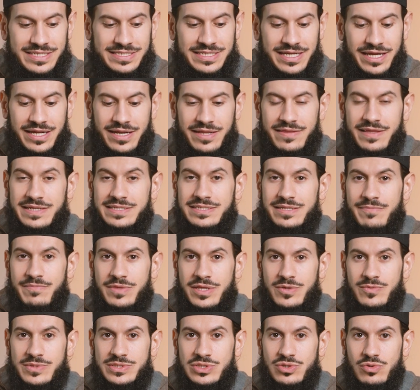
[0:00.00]
decided that
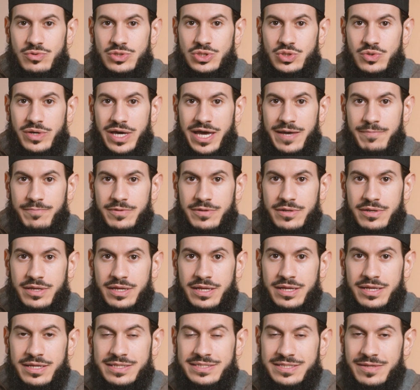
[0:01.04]
something was going to happen,